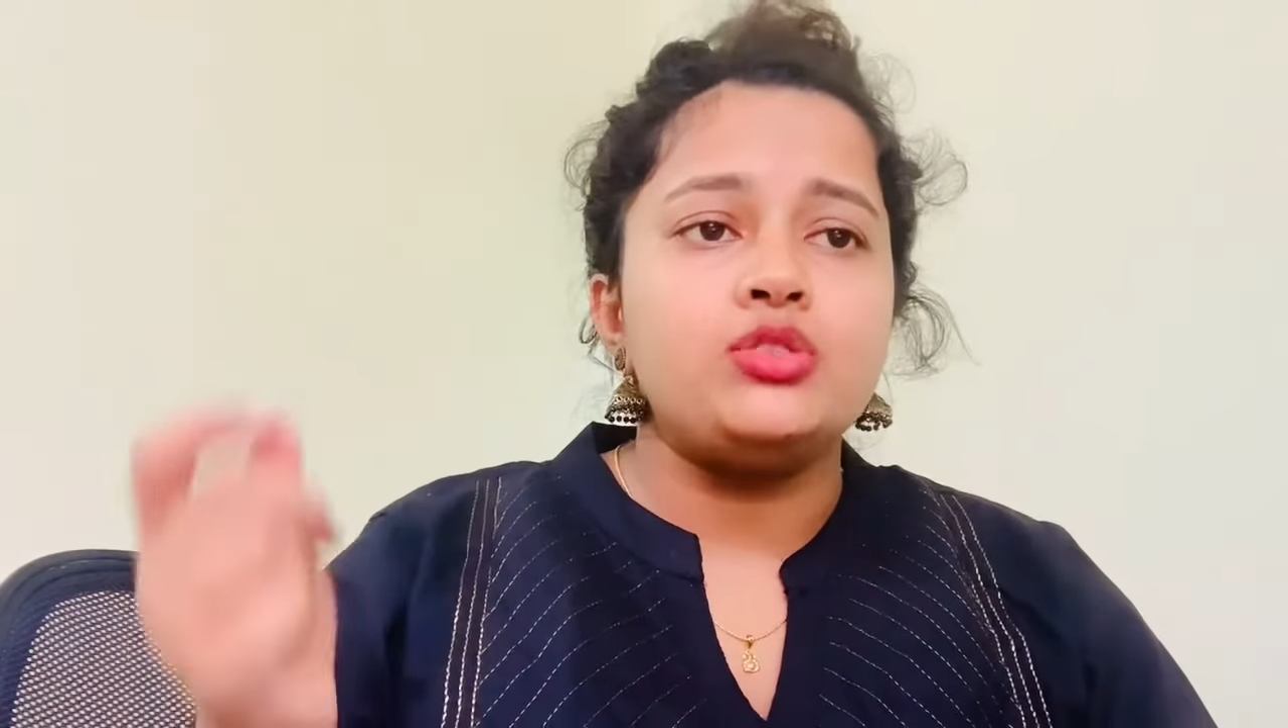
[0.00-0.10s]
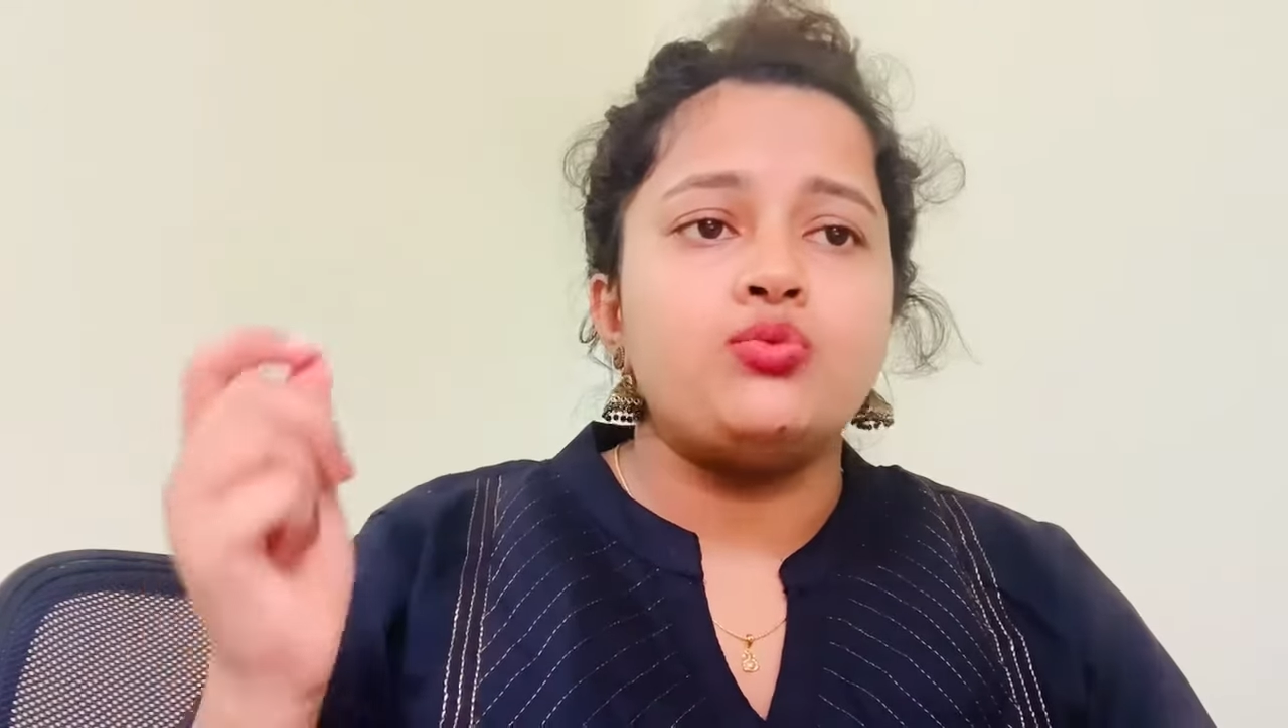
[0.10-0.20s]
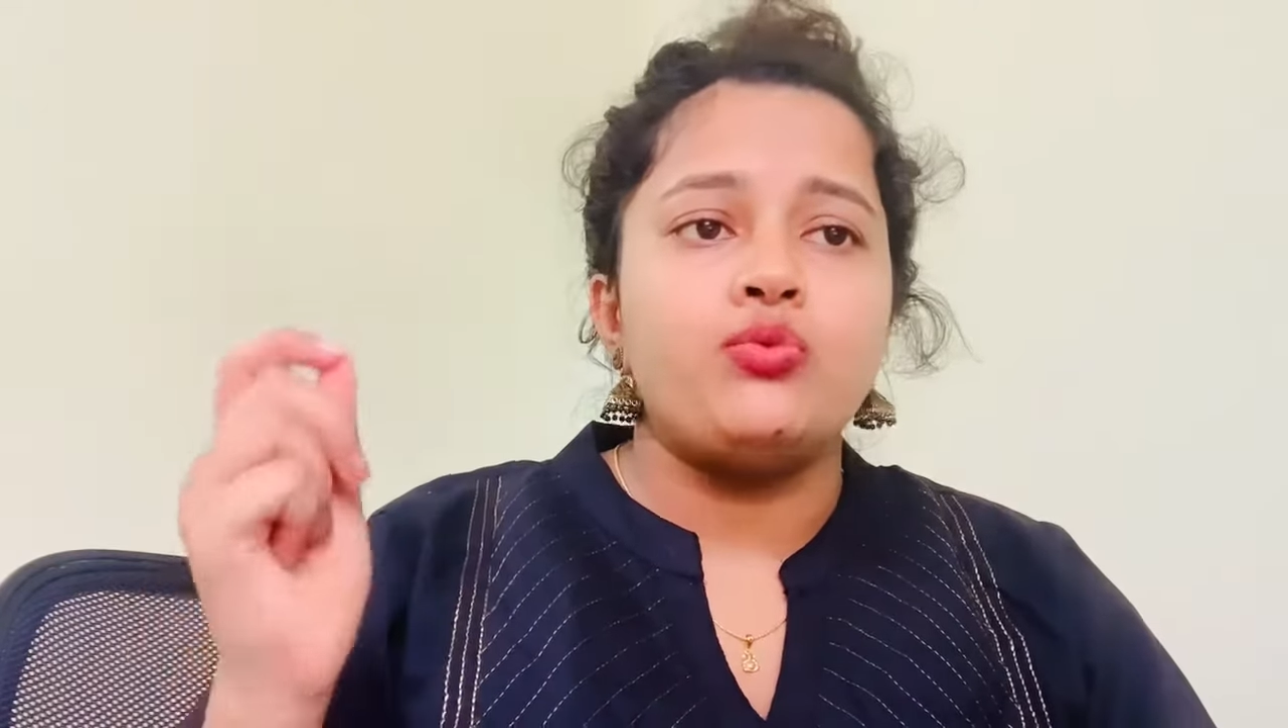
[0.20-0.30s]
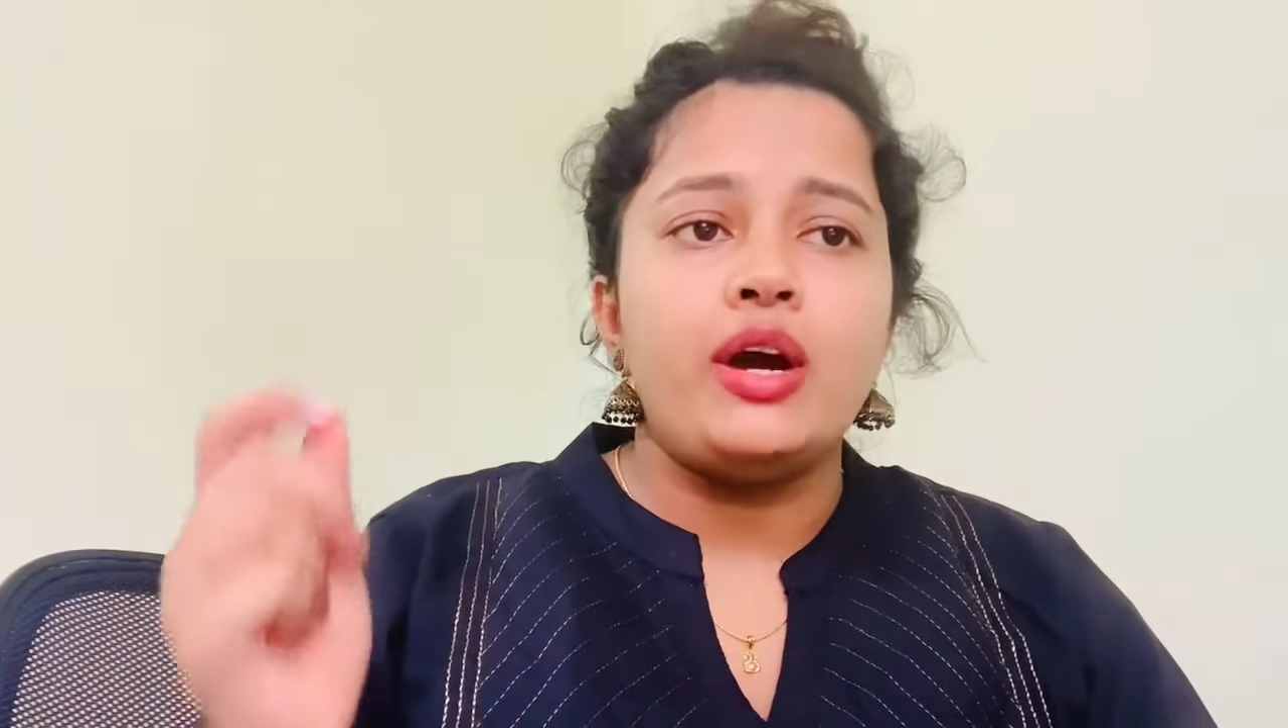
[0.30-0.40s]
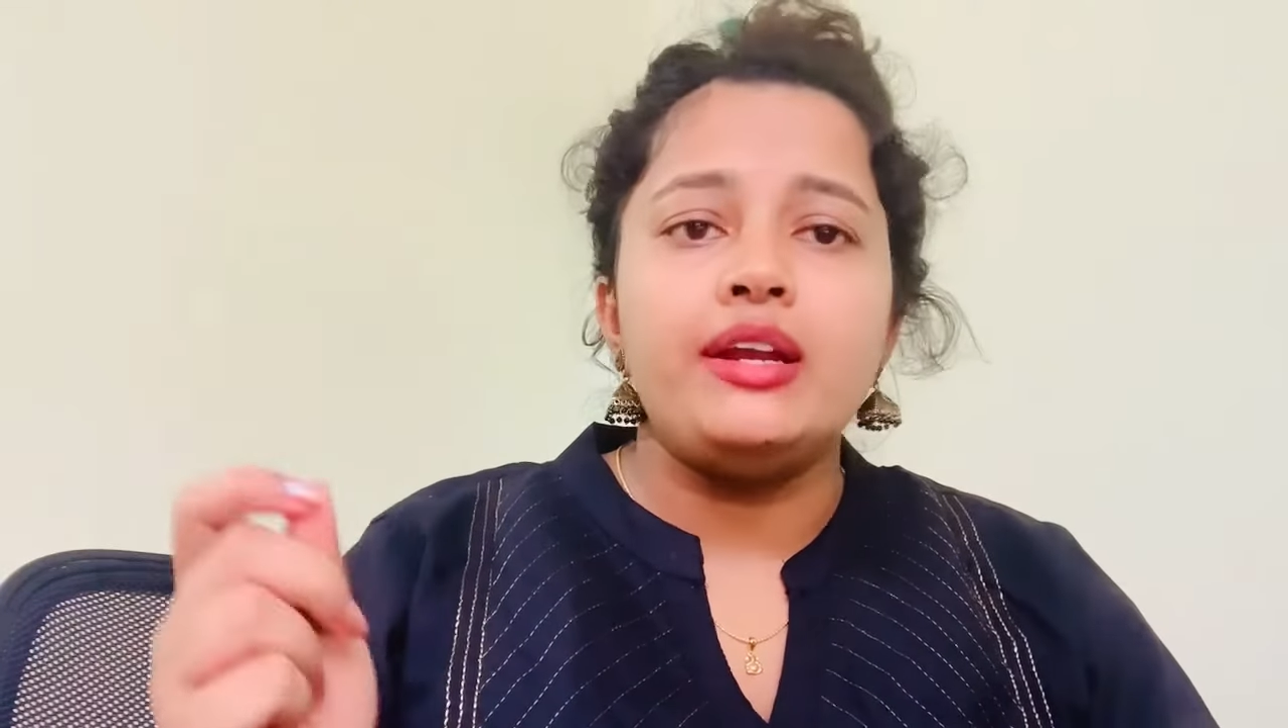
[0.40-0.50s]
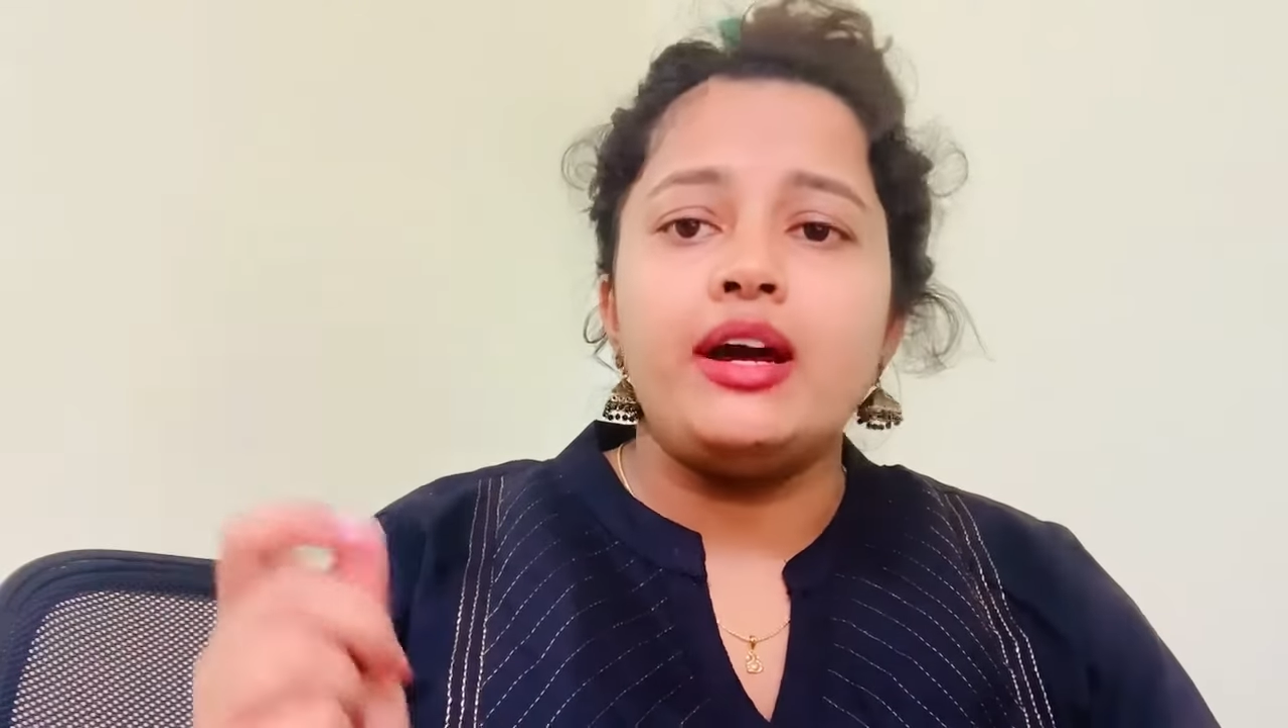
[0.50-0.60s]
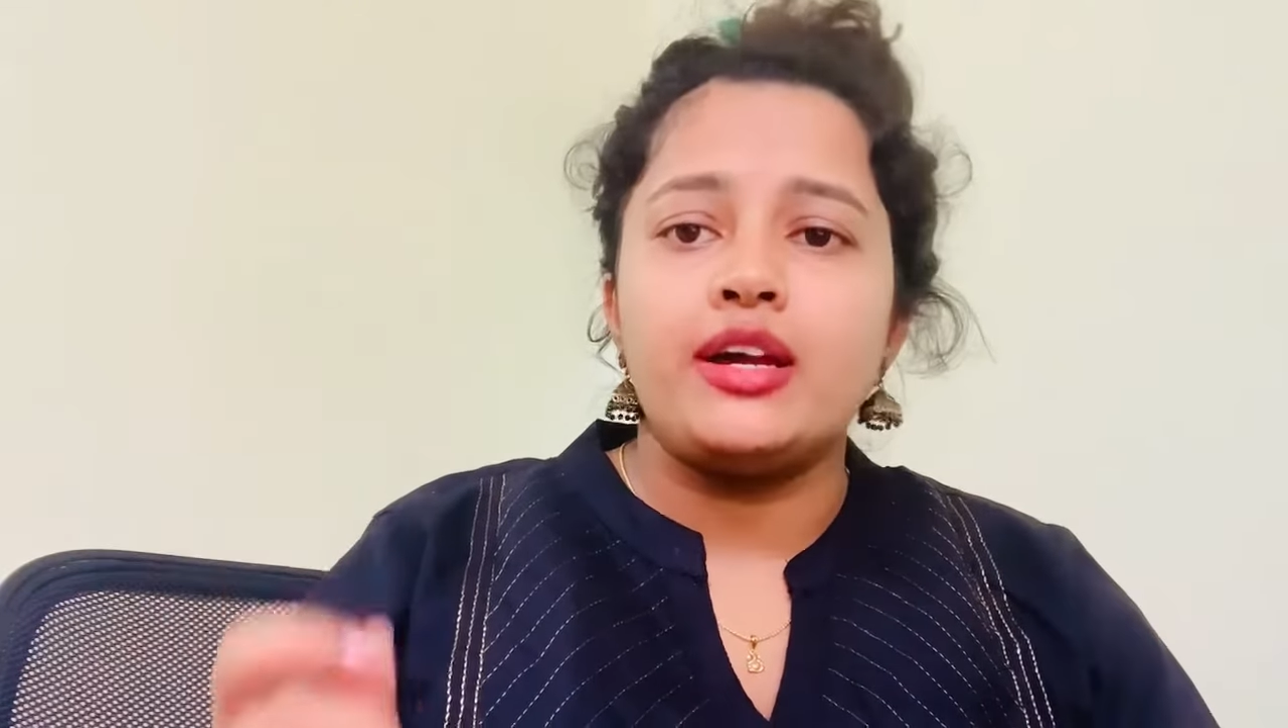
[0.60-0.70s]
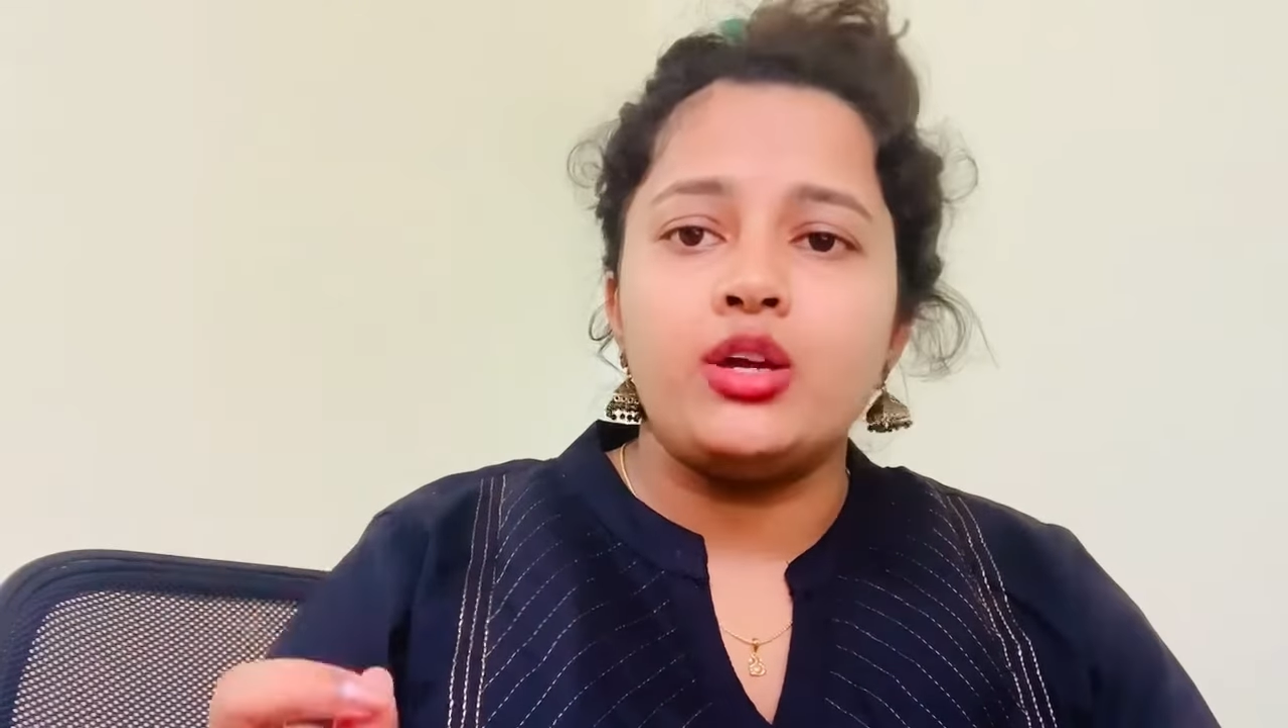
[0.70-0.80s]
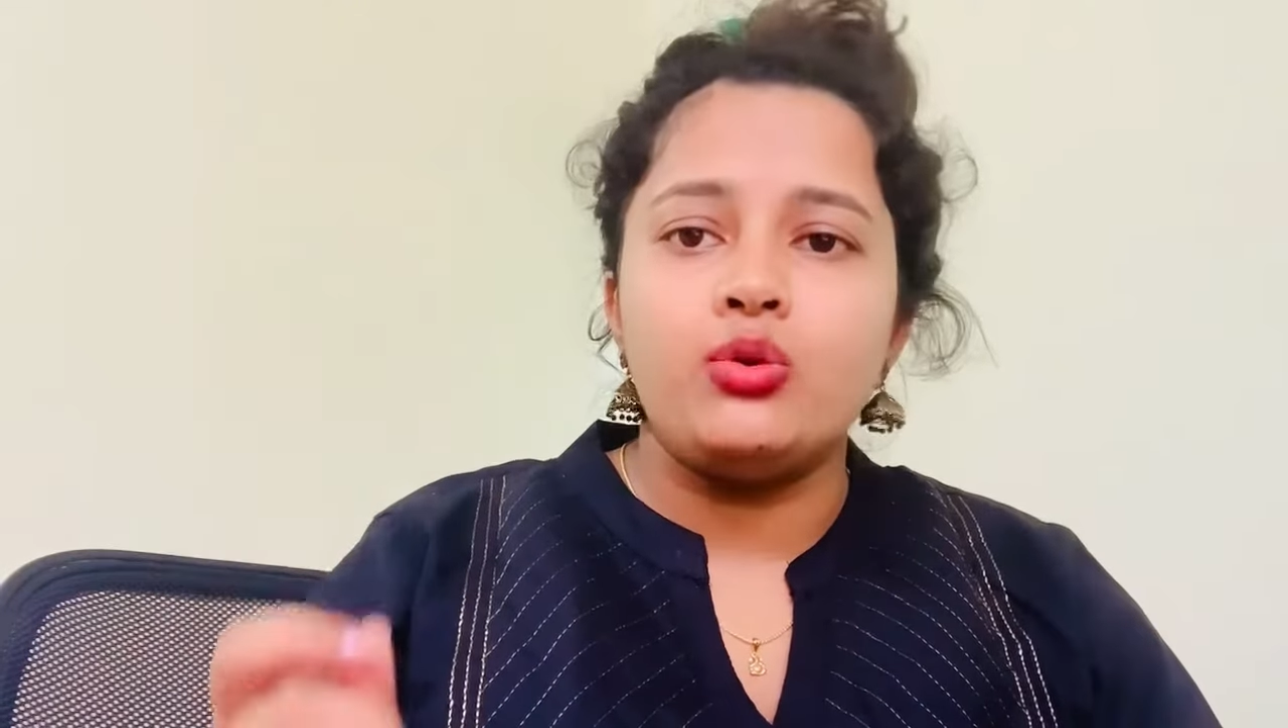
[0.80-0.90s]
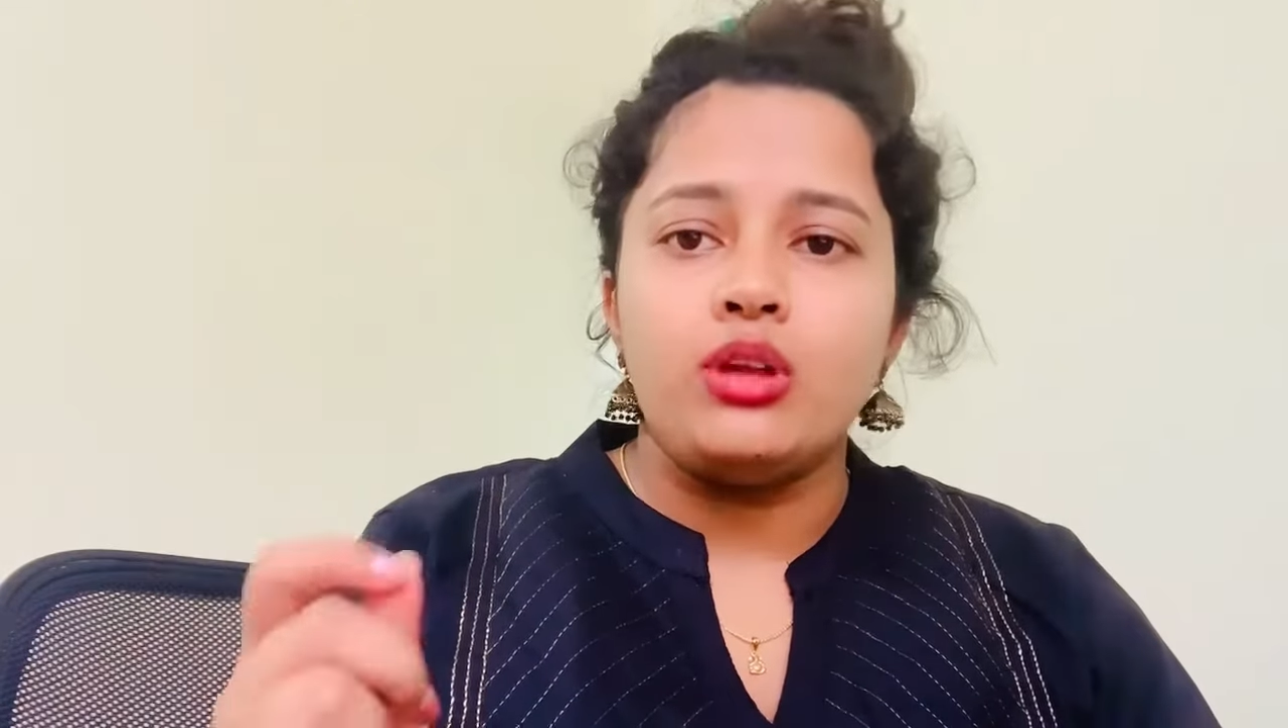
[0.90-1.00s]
one acute